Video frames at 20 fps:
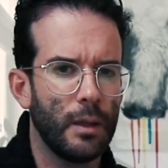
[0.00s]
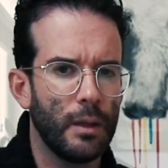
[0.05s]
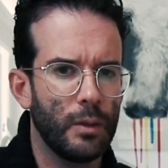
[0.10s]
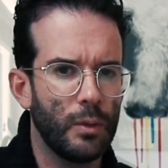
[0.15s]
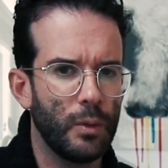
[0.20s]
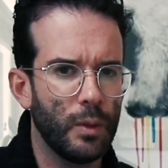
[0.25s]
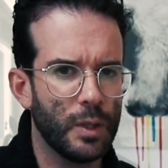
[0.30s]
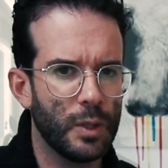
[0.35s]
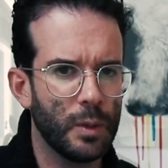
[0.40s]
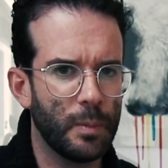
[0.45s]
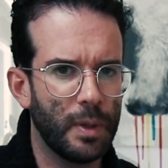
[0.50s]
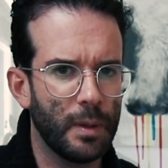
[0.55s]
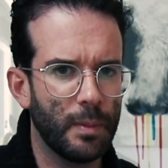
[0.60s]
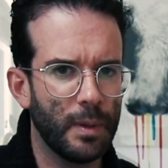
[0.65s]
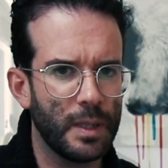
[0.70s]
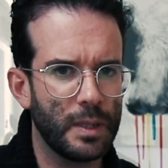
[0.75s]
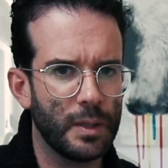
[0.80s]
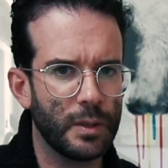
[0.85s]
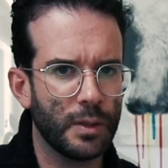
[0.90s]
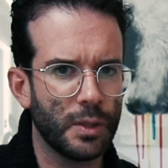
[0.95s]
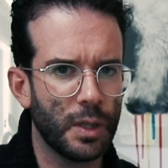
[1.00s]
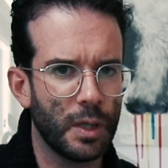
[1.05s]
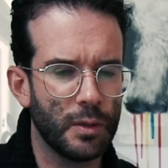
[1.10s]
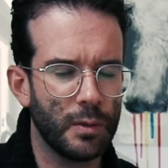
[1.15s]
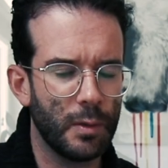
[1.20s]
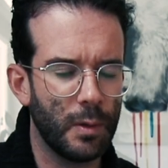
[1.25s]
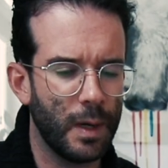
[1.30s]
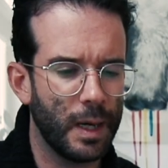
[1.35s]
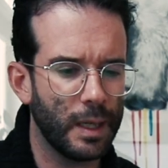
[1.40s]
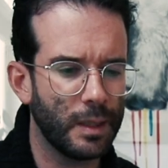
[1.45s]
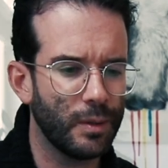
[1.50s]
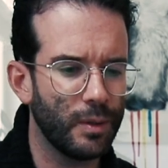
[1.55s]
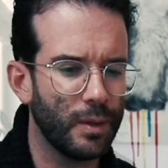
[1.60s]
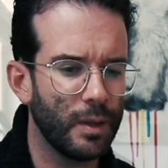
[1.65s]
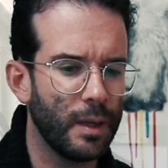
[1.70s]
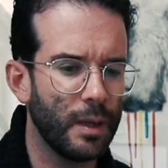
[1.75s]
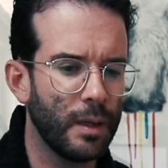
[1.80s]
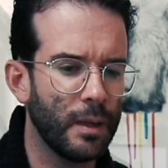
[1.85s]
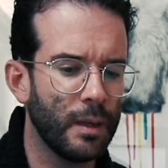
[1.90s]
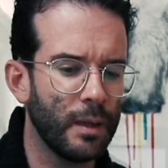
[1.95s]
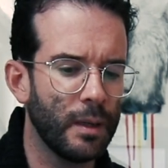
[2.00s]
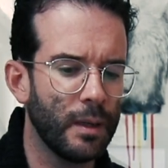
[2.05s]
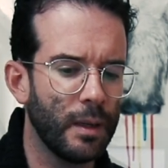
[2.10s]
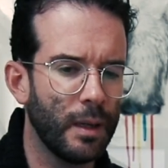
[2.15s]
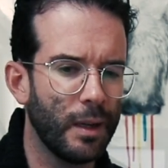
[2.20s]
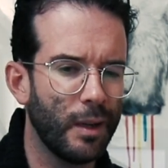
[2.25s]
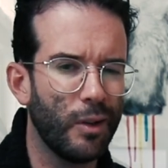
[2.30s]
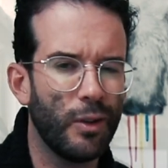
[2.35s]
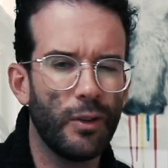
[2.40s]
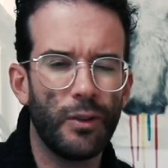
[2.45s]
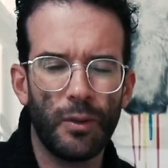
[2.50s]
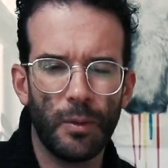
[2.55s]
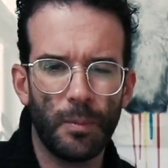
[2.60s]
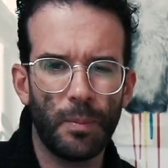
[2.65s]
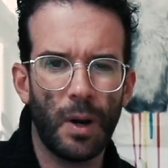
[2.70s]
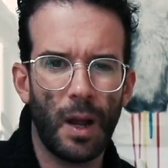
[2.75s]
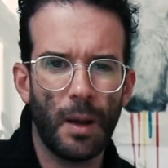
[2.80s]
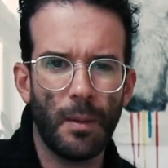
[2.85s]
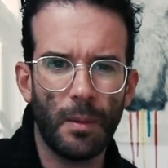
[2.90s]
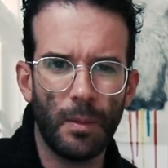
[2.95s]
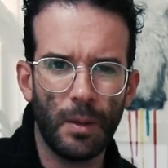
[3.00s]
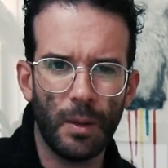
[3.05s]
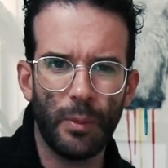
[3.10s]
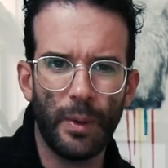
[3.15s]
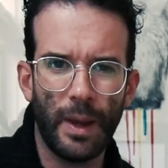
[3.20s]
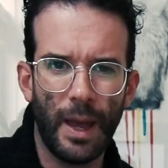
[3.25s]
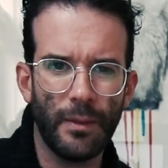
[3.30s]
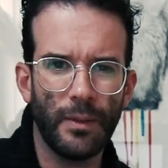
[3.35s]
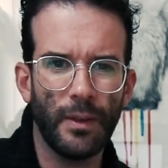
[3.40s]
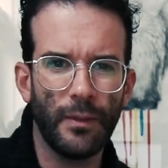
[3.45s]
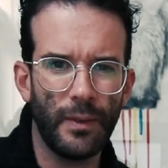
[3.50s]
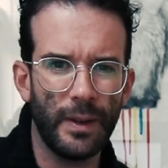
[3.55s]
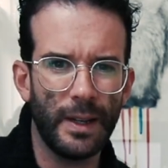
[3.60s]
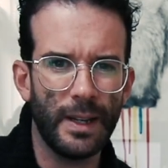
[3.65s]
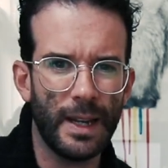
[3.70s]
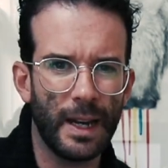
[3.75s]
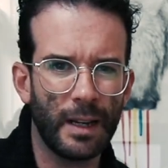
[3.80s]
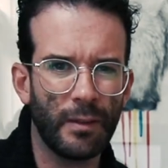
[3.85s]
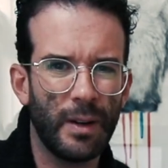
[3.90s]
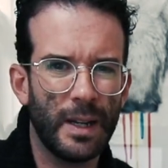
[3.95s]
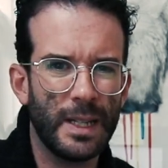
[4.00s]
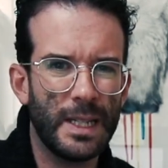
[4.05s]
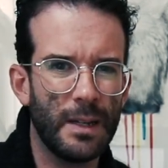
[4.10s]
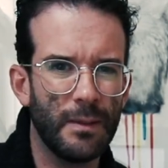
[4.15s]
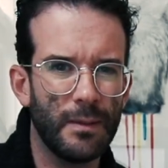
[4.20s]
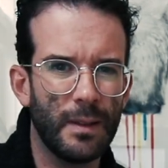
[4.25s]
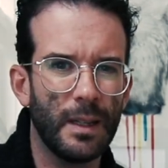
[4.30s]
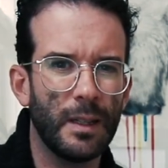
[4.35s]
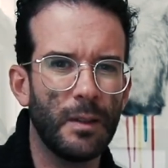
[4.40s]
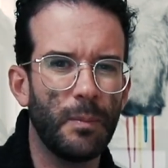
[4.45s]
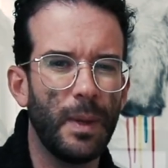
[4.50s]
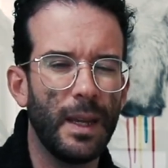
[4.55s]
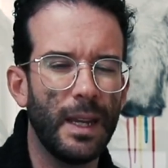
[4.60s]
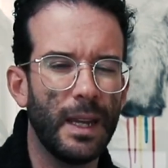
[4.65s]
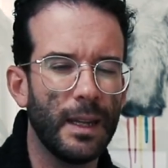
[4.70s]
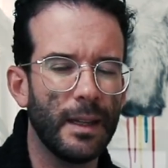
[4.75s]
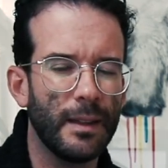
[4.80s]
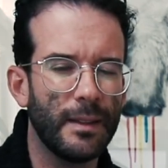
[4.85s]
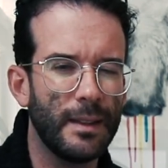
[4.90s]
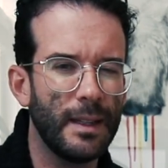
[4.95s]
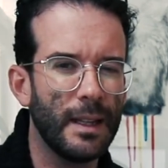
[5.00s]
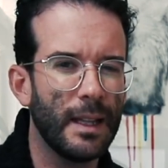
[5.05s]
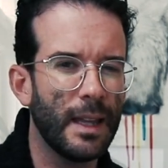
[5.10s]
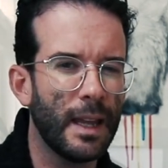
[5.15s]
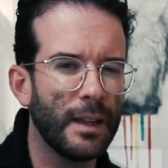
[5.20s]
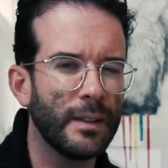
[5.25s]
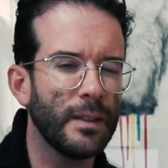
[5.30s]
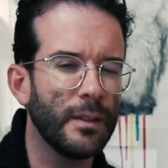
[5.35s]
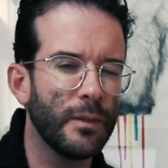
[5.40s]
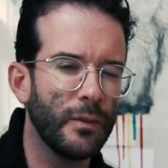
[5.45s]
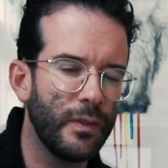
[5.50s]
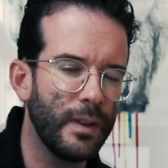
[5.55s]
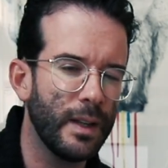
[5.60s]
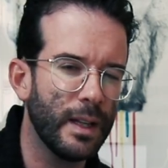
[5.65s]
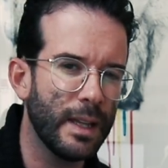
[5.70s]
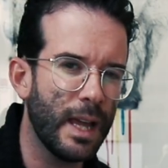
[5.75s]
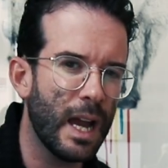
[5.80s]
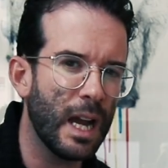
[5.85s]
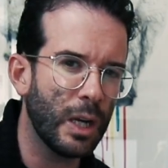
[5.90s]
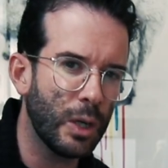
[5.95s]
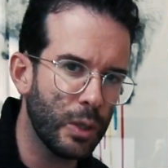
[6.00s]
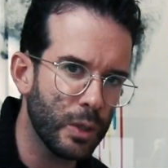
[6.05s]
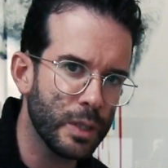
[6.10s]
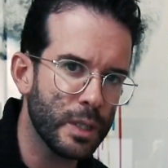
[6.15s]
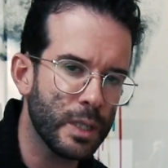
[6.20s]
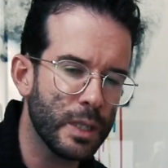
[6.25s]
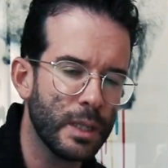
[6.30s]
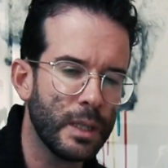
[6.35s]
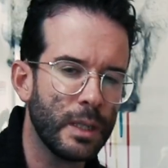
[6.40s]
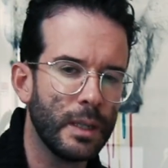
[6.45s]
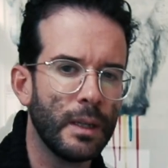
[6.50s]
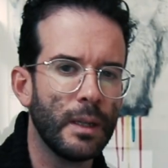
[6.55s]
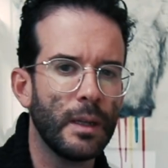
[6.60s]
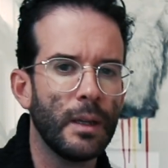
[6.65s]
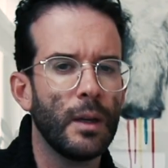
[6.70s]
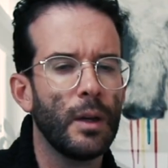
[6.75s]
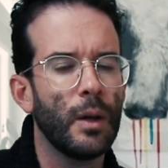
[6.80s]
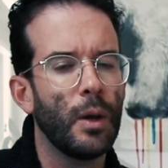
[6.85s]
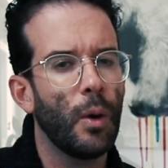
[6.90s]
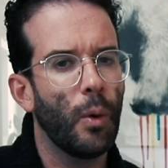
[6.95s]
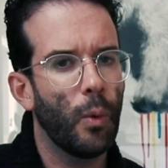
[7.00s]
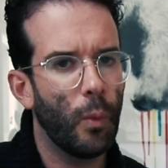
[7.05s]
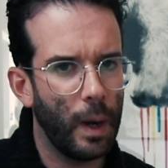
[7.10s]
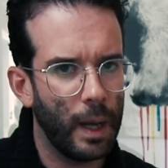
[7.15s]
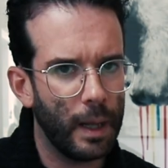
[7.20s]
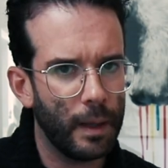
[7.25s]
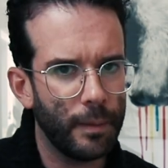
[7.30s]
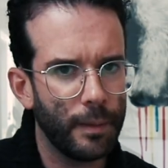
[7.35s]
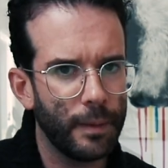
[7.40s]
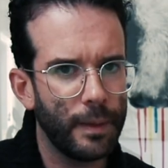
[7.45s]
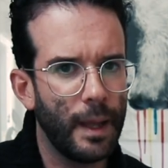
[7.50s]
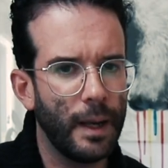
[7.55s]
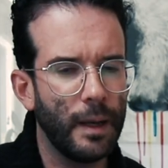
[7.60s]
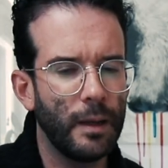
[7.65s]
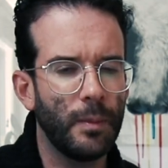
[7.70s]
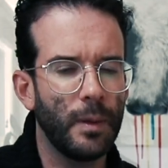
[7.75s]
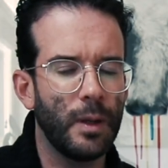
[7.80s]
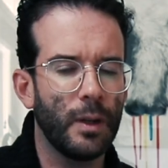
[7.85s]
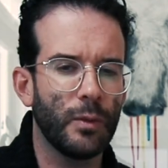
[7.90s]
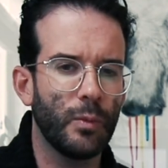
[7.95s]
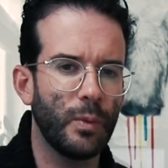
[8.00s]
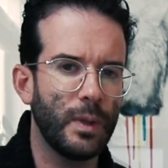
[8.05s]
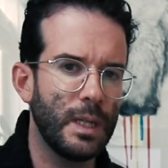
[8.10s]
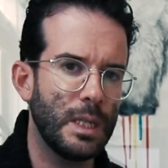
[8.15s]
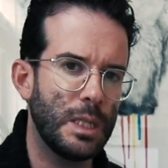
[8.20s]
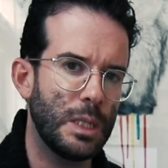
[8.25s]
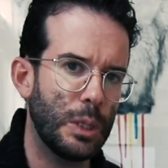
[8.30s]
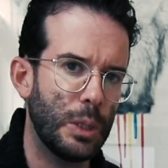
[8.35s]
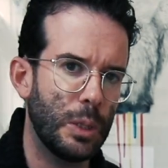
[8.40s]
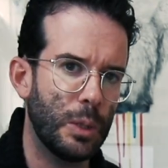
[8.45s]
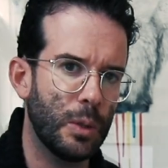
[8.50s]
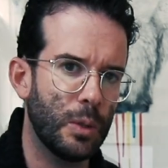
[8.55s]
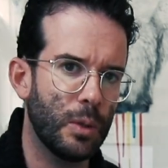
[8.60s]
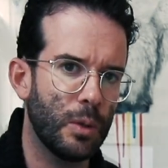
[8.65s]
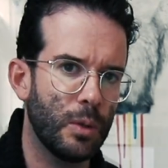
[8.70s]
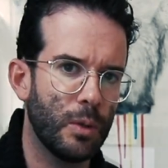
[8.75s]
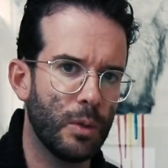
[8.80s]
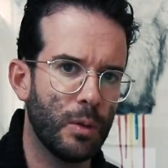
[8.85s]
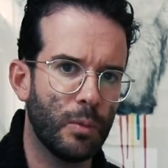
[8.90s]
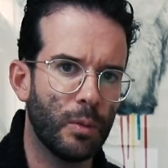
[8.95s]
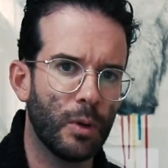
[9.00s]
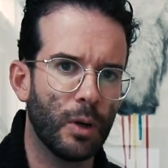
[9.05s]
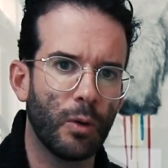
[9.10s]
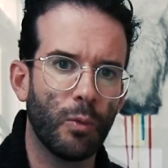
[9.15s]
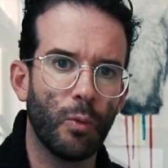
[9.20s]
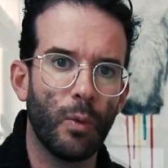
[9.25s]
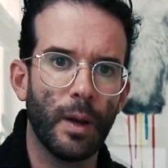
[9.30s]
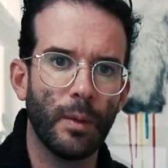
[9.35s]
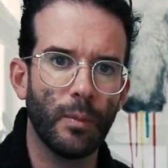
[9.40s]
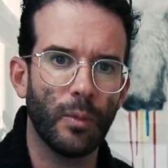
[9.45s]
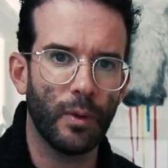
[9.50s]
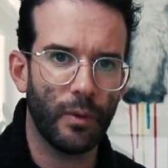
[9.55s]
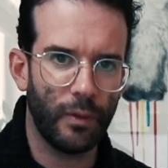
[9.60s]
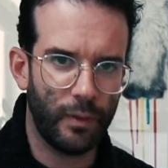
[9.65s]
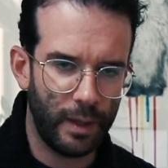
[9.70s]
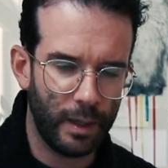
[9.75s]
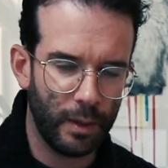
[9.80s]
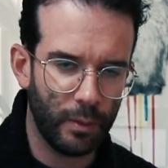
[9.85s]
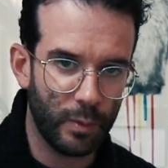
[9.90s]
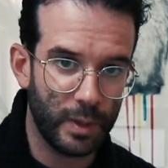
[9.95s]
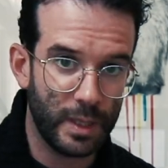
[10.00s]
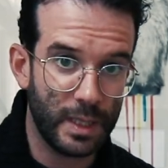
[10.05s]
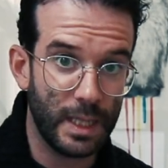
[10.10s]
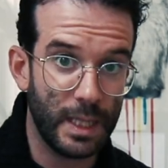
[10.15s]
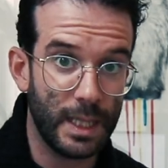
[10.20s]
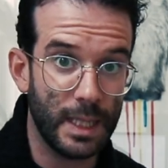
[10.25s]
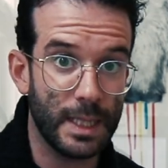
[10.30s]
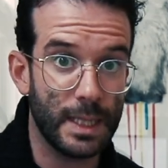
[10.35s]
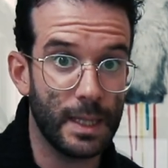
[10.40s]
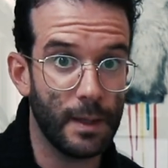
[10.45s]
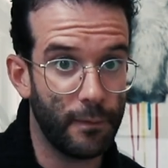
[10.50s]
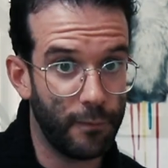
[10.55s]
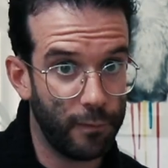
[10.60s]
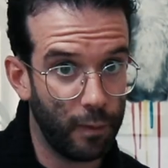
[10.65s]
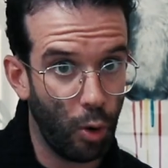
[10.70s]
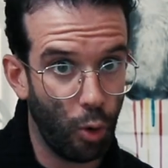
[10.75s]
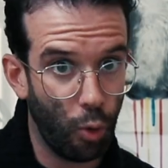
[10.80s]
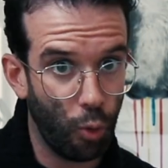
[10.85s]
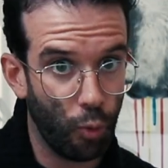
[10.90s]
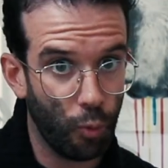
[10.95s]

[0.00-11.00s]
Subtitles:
to the supervisors or director, and also probably we have the feeling that creatively speaking it still doesn't feel that good. Well, that is because we need to work one more thing, which is the flow.